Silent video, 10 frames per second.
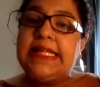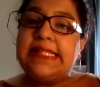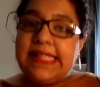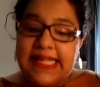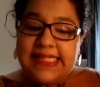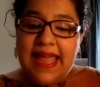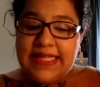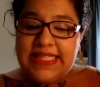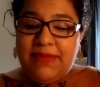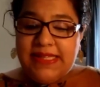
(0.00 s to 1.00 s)
states and
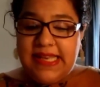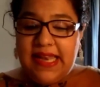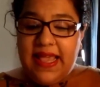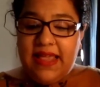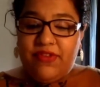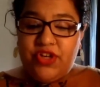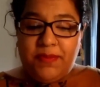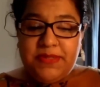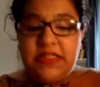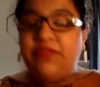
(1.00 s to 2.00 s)
academics alike have
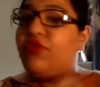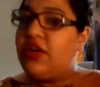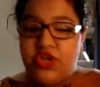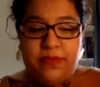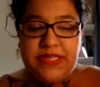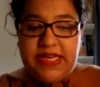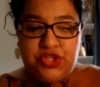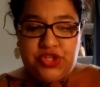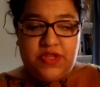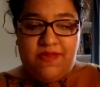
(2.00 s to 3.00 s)
adopted different
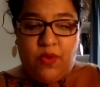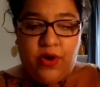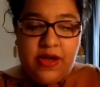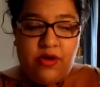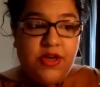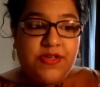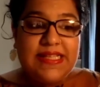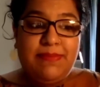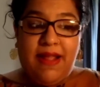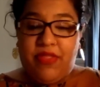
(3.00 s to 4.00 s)
interpretations of the word in order to
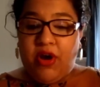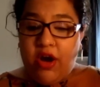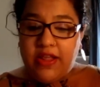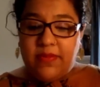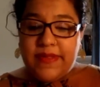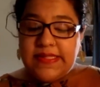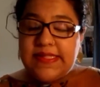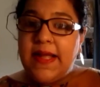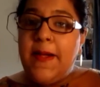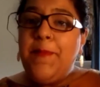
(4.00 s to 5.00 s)
explain their arguments.